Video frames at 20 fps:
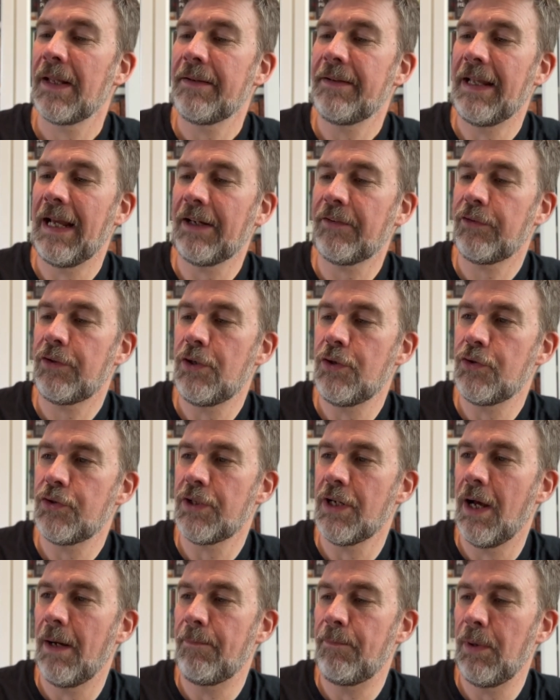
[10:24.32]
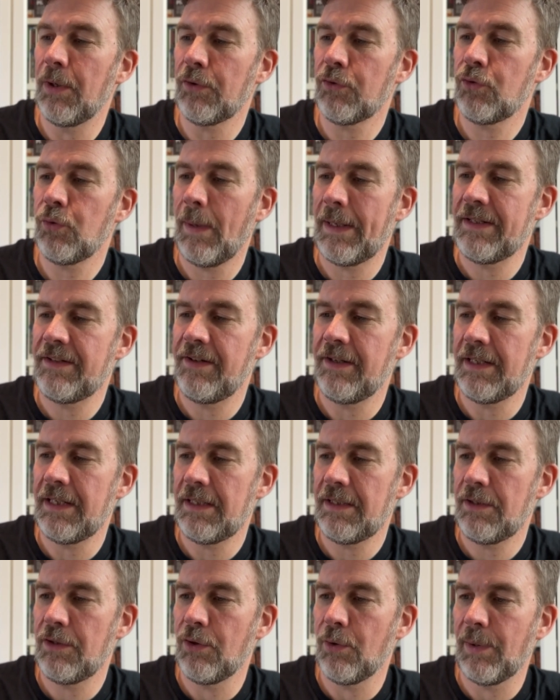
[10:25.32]
The Executioner book
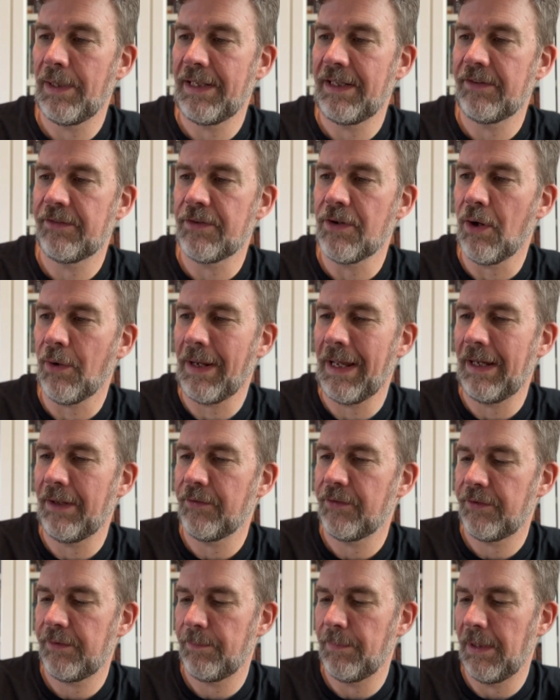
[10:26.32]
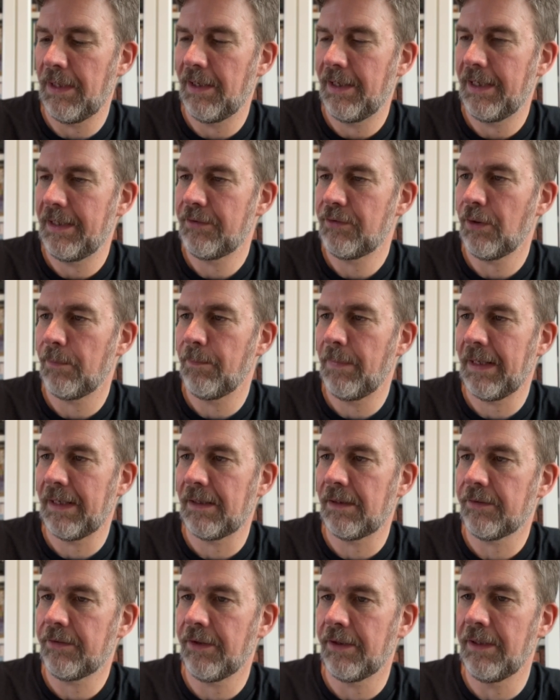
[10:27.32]
20, New Orleans Knockout by Don
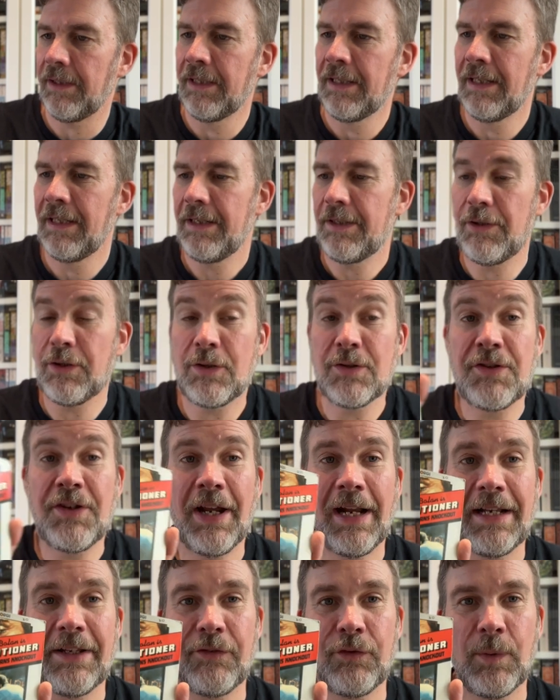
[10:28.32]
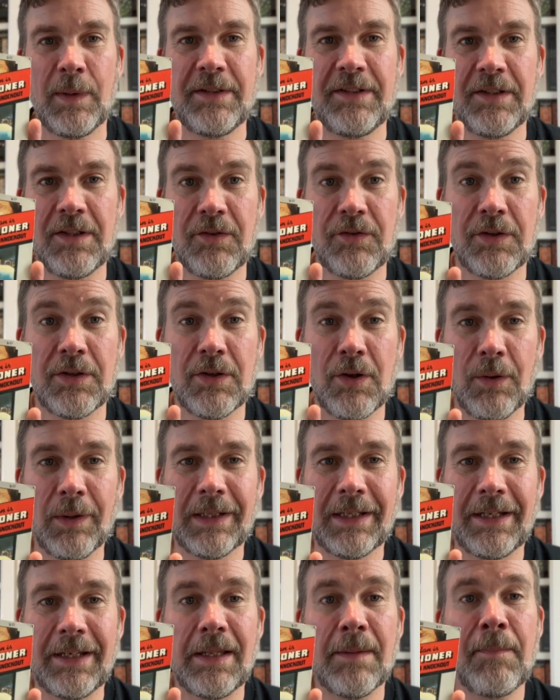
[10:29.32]
Pendleton. You can tell it's 20 because
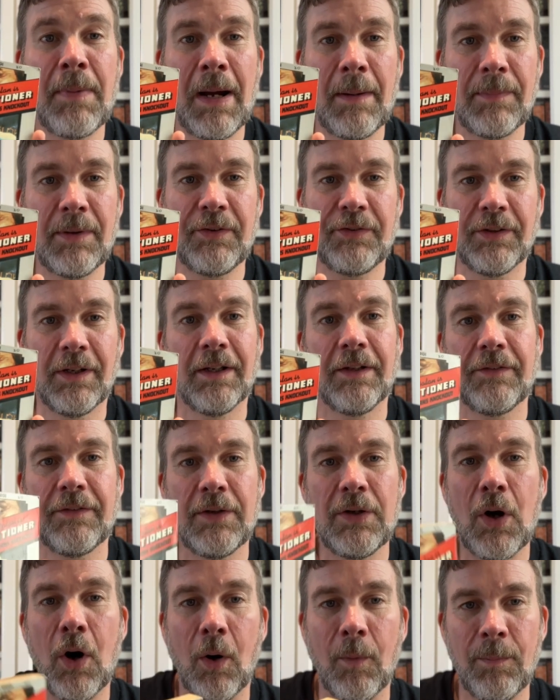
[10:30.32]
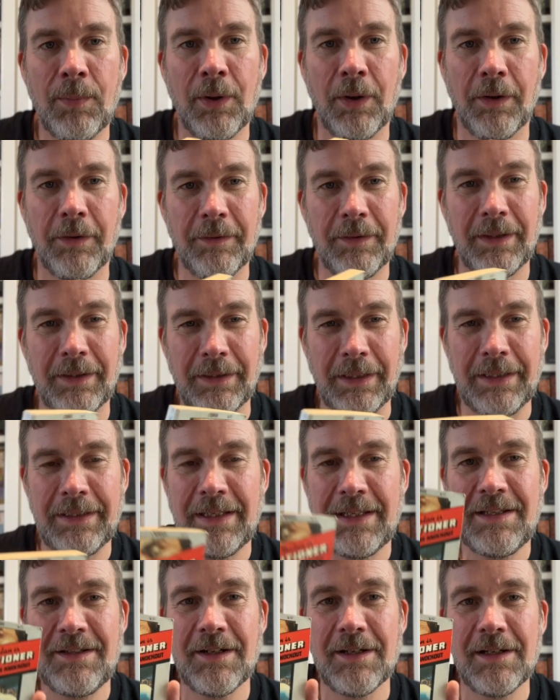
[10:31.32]
annoyingly the publisher has not put in
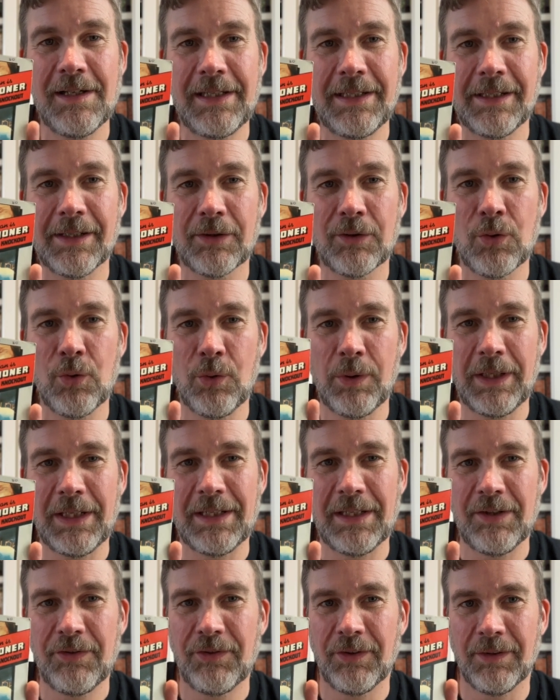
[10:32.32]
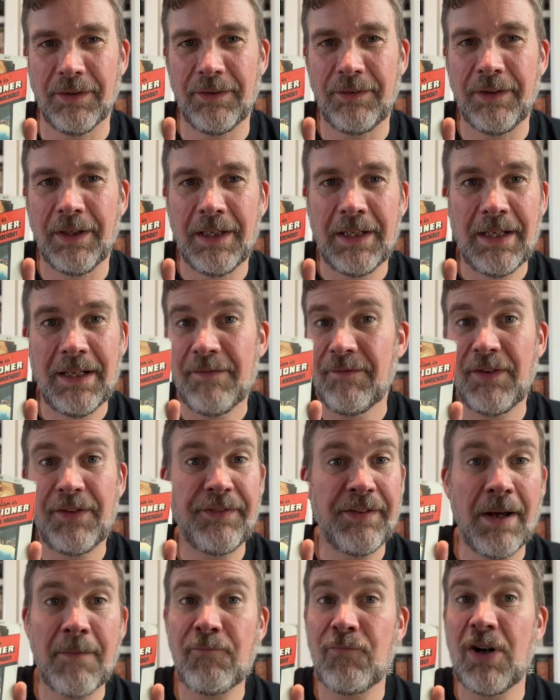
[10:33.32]
these earlier Corgi editions, for
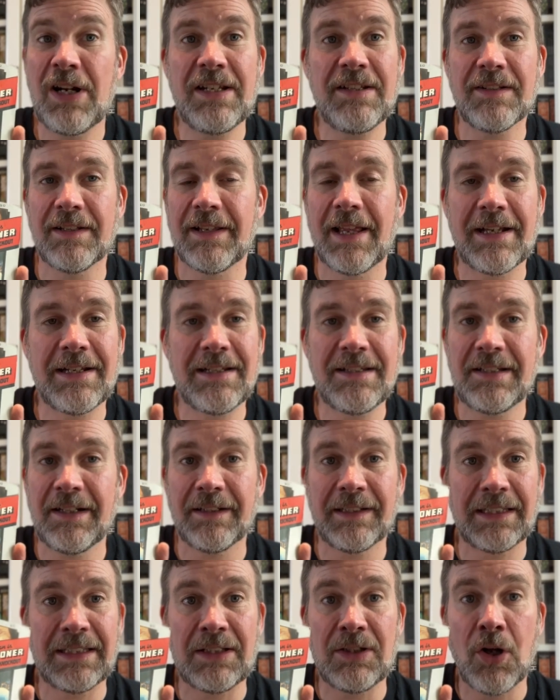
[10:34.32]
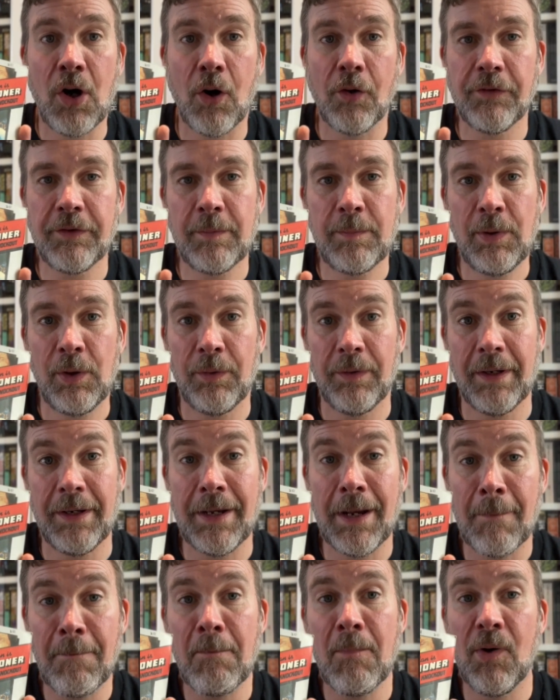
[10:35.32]
some reason they decided not to put the
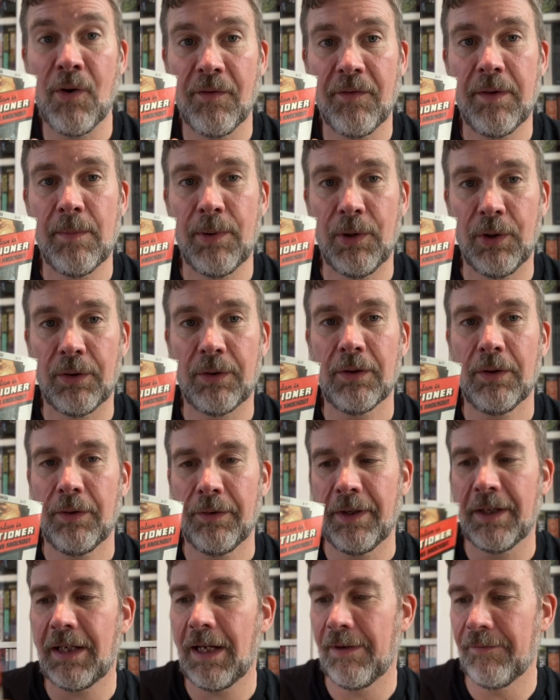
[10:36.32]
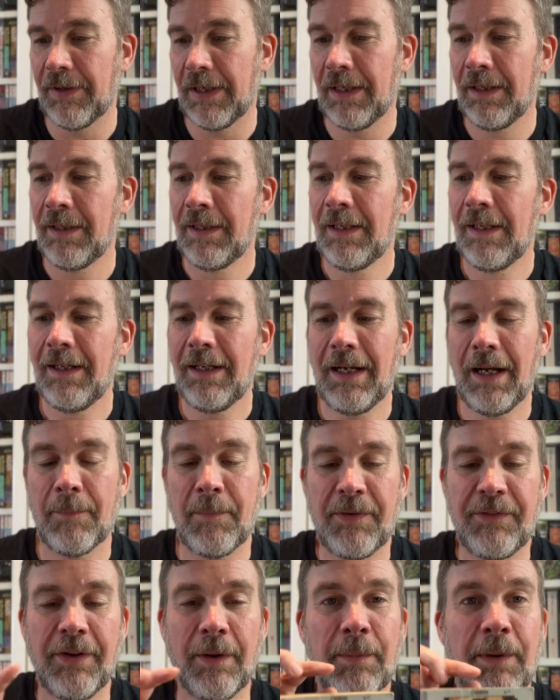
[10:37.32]
number of the book on the cover,
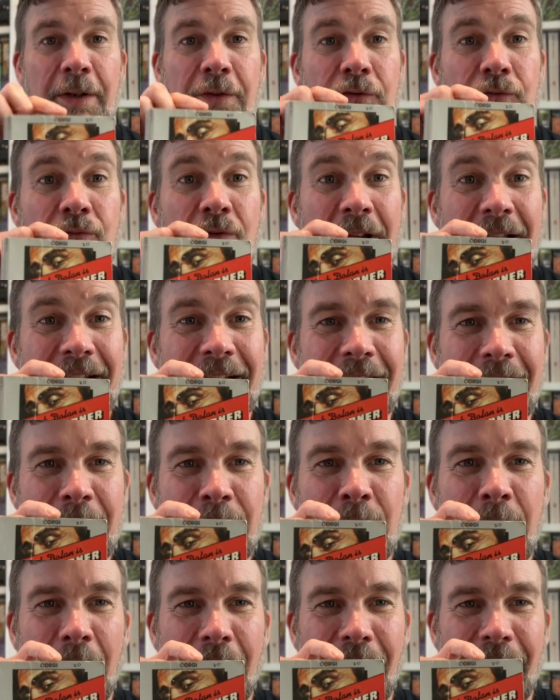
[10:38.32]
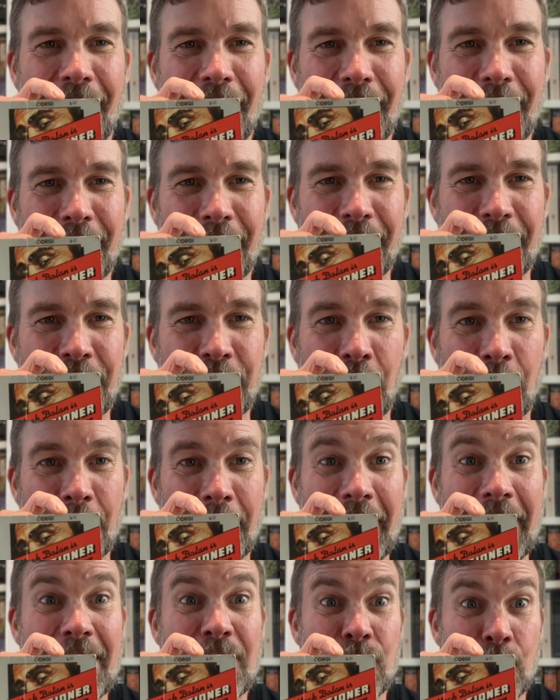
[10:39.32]
but someone has written in biro at the top
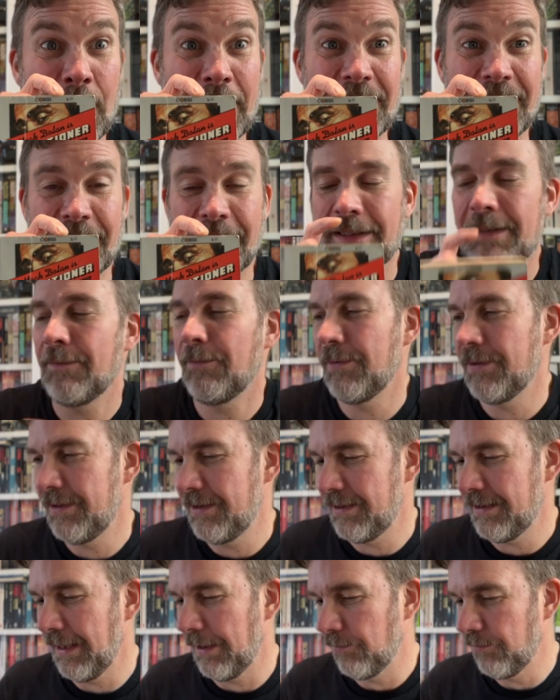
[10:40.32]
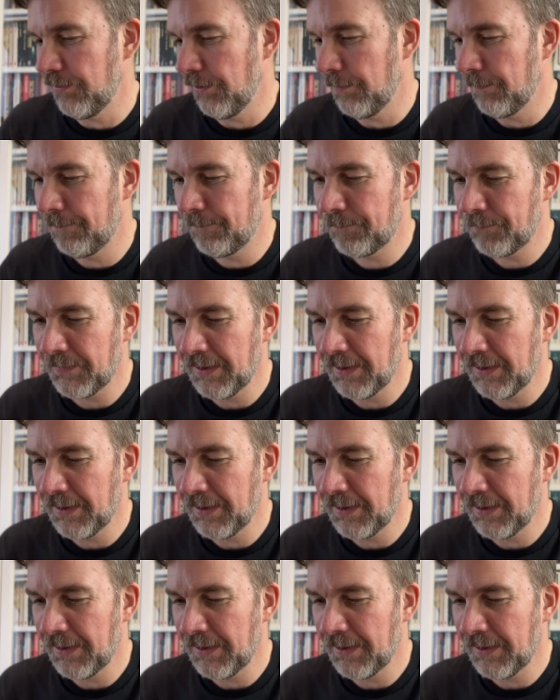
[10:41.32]
there 20, which is helpful.